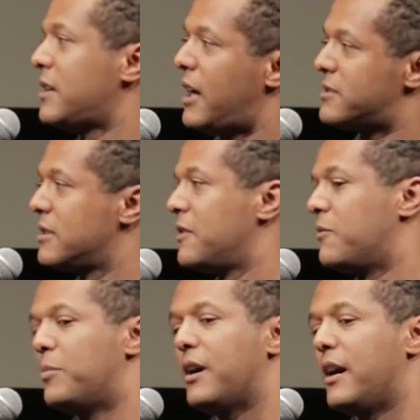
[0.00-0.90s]
I had to leave
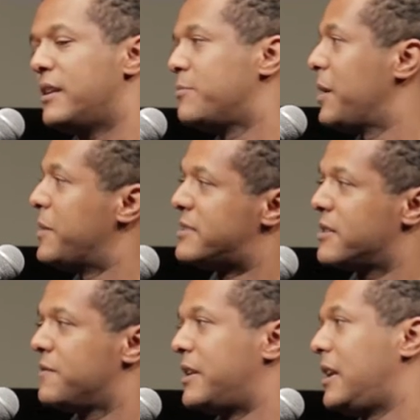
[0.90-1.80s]
them behind by
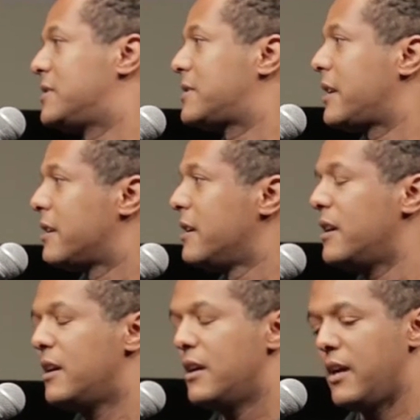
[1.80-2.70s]
myself at age 10
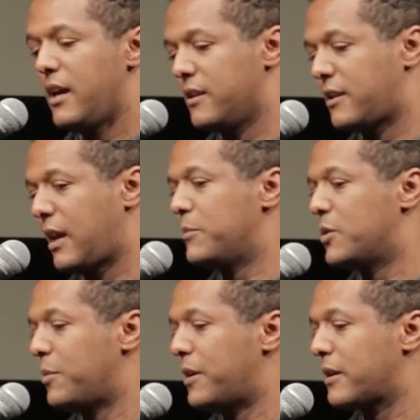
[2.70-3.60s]
and came to
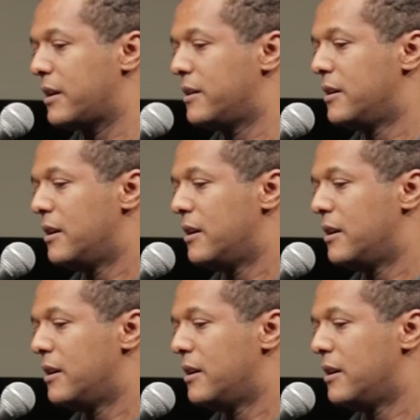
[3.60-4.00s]
America.